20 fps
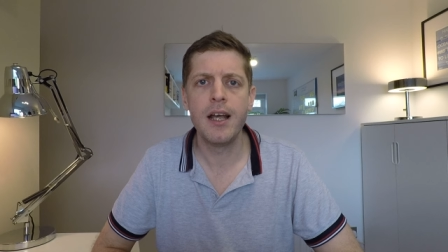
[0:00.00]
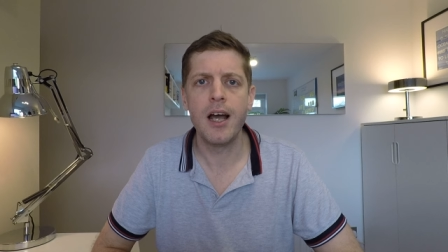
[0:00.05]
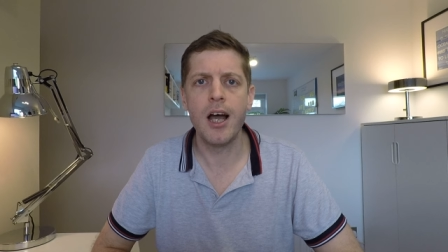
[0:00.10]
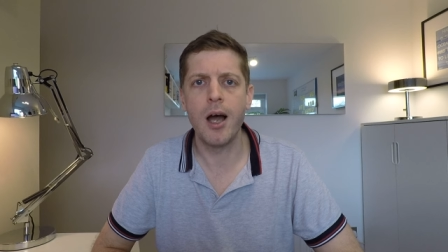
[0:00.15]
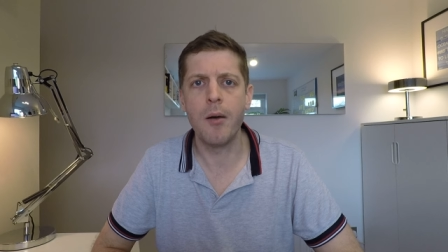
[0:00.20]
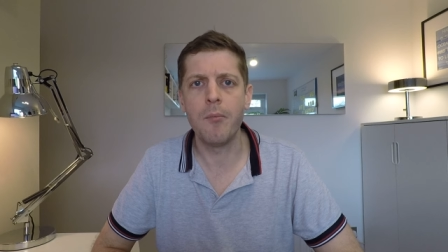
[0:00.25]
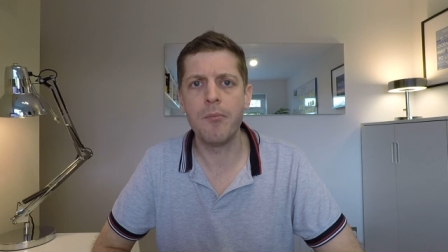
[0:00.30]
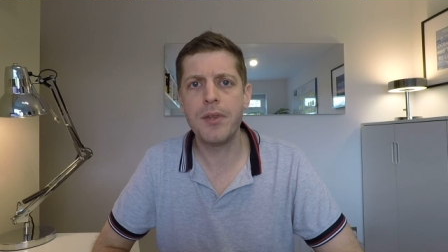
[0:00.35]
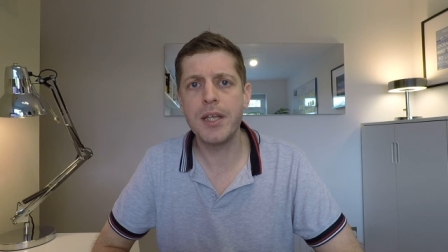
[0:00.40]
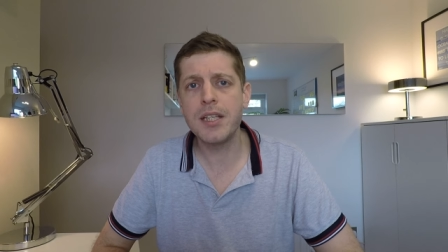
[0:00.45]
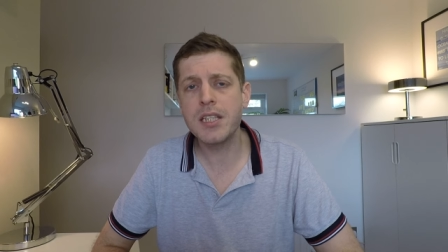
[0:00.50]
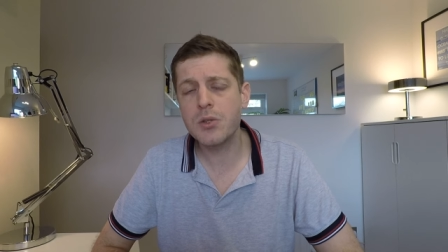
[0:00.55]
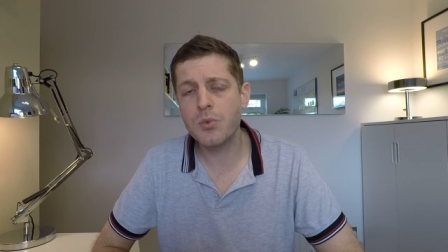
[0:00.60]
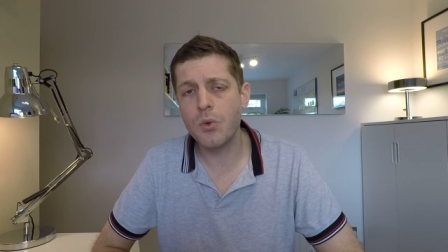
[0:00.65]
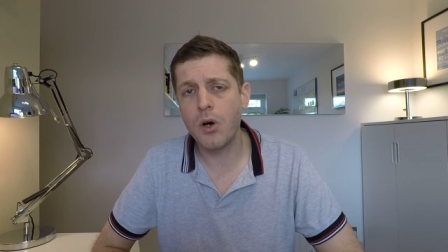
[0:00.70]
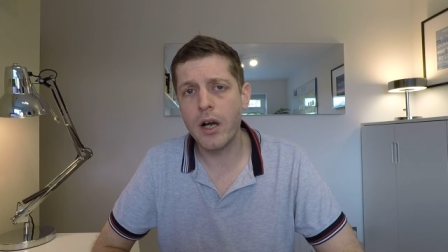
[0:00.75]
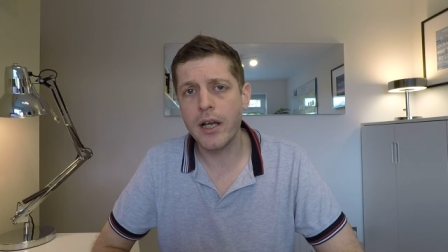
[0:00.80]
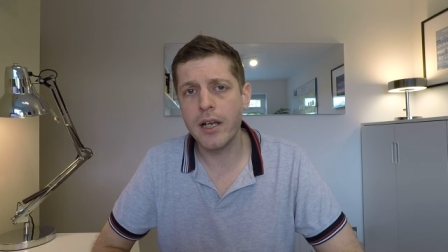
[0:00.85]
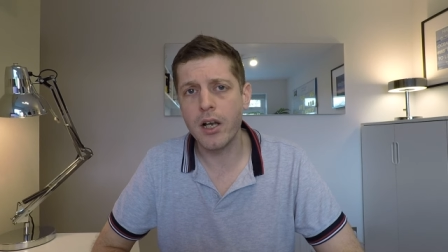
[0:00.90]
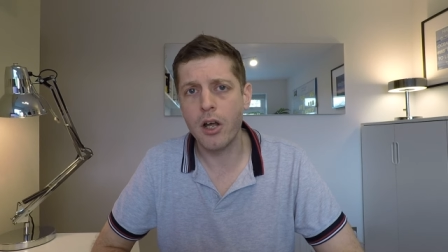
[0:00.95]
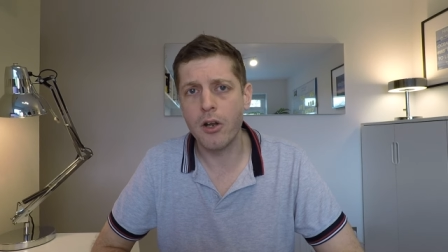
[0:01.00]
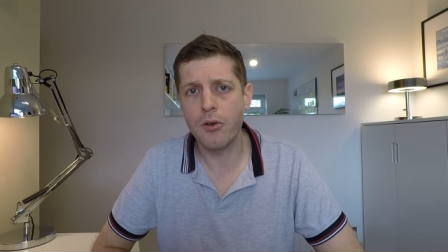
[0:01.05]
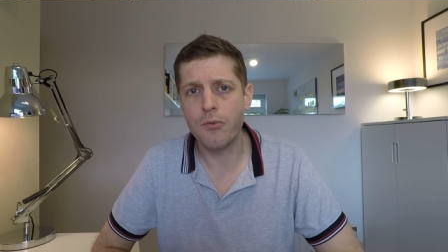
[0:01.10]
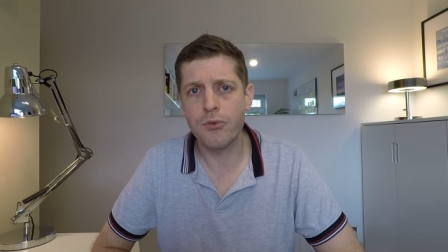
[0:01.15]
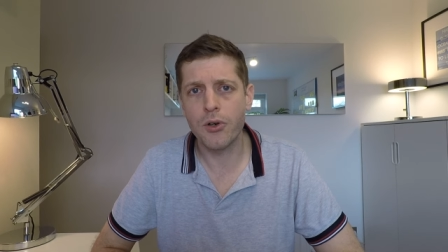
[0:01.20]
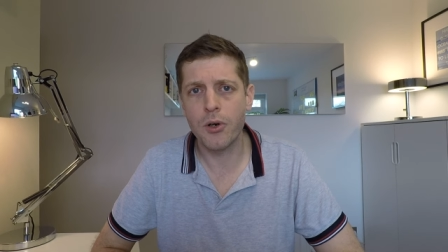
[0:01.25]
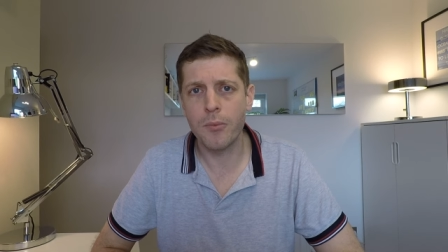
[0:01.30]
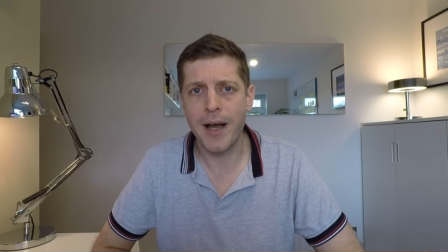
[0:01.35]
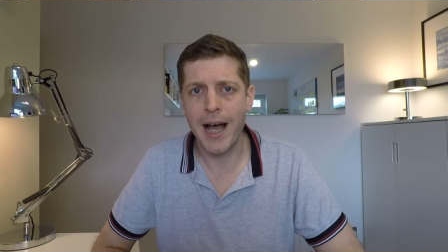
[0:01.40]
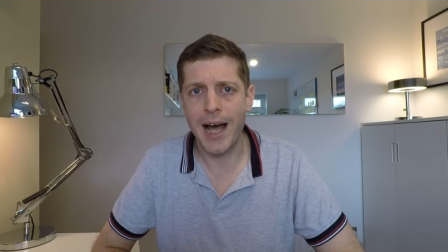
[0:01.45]
Um, this is what I learned
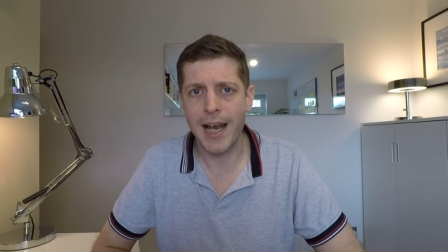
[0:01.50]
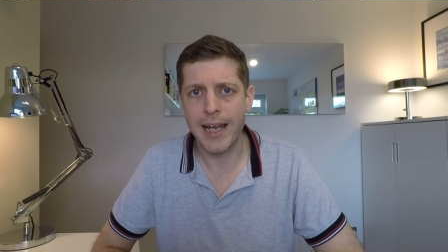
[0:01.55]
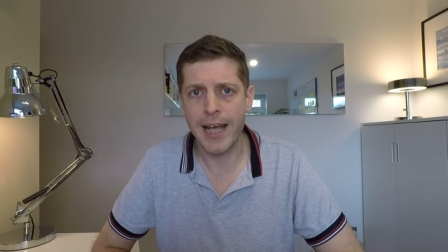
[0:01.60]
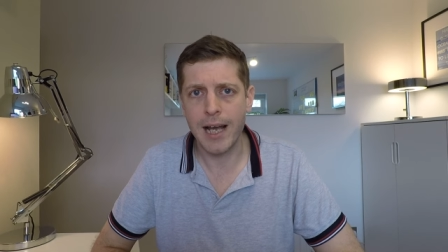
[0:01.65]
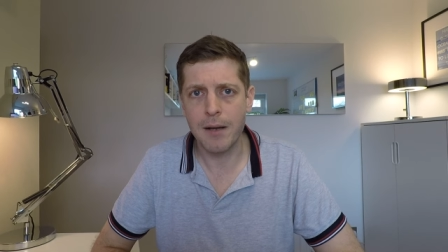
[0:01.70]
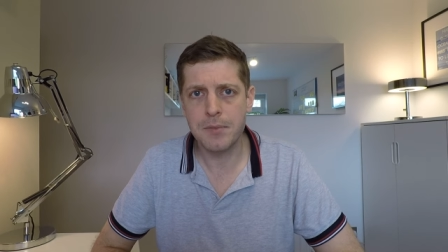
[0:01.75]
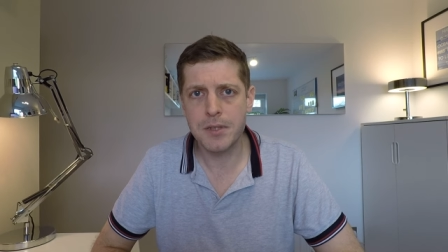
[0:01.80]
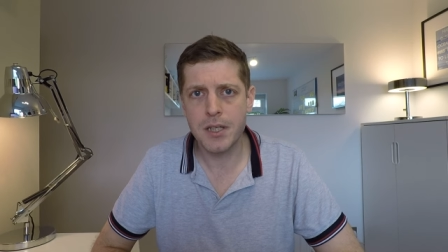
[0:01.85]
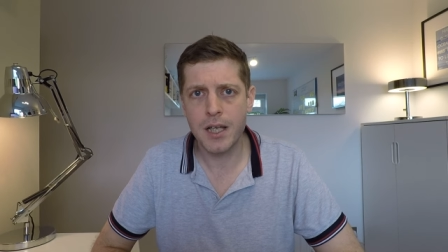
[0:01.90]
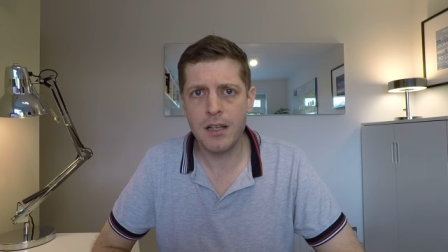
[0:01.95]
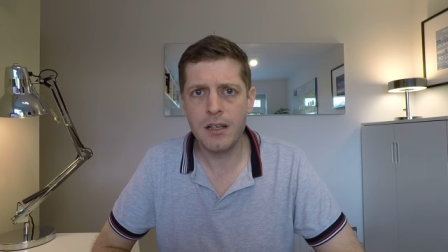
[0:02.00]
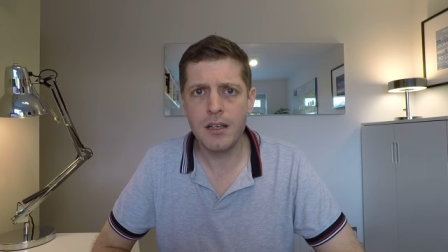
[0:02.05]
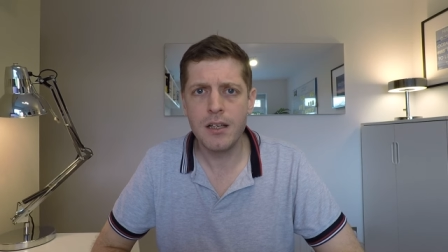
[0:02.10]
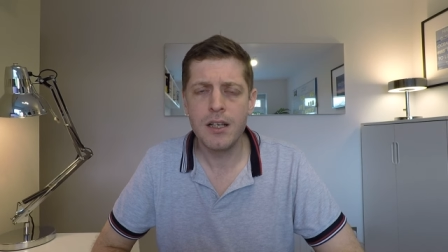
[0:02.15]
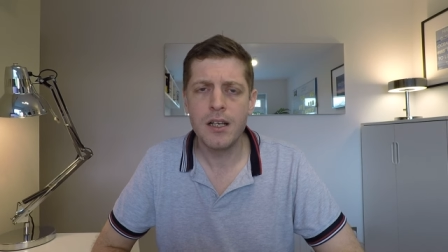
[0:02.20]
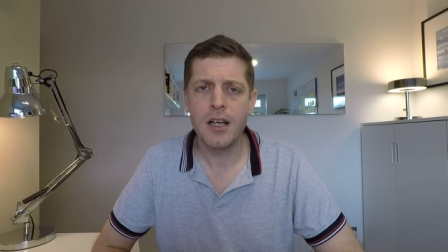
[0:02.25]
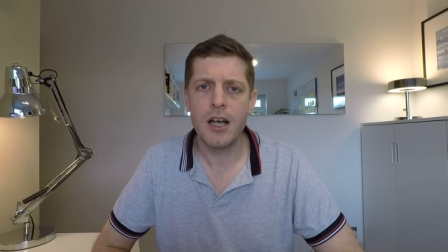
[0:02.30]
from Ali Abdel.